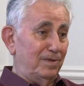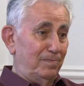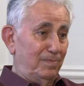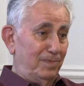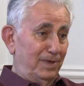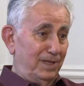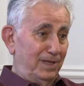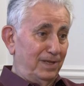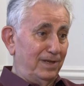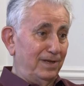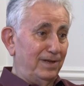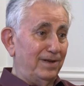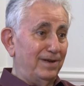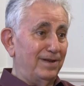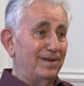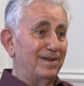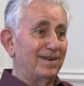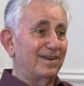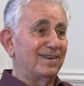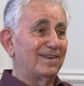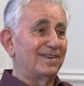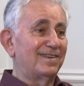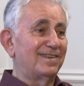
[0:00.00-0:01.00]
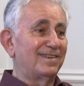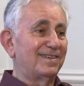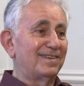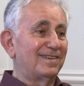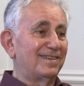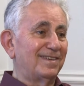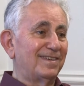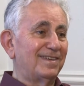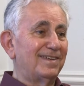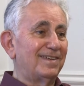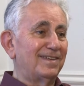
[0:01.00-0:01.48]
material
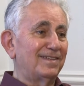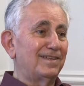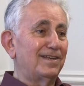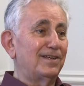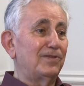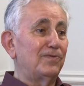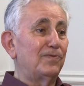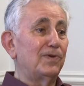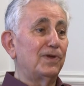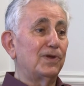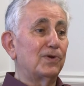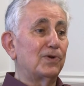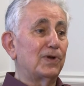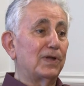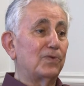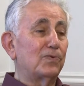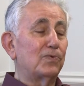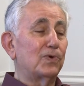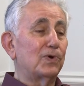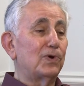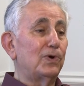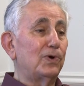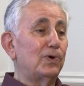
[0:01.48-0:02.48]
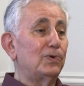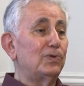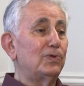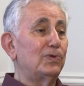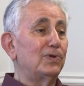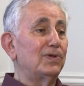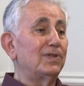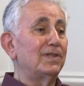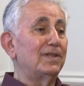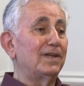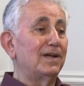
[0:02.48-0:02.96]
that we could
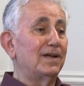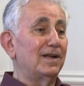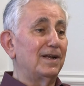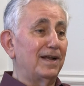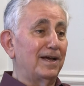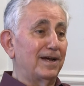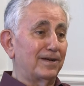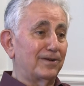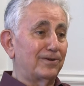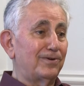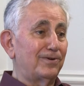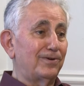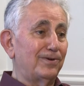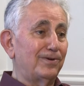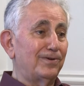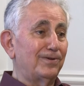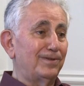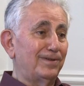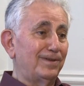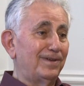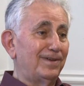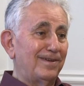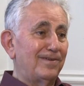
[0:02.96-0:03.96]
coat on the electrode